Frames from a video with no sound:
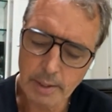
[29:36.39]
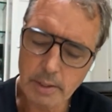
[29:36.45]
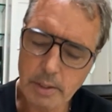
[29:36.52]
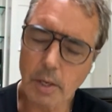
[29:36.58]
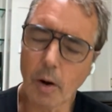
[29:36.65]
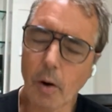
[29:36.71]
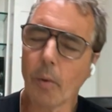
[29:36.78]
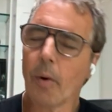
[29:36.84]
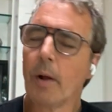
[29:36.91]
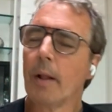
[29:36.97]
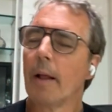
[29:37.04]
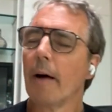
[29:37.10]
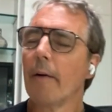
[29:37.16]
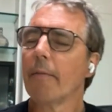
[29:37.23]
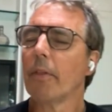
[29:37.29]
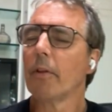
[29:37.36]
So
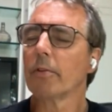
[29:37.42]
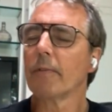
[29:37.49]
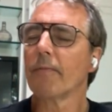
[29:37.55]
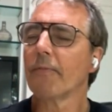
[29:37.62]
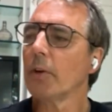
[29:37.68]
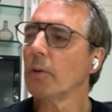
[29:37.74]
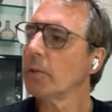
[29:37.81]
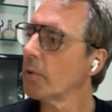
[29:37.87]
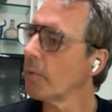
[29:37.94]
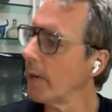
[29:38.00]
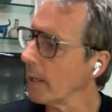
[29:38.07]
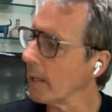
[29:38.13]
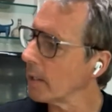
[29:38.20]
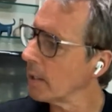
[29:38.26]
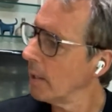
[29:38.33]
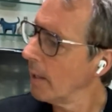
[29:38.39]
there's a few
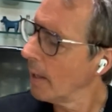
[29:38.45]
tricks.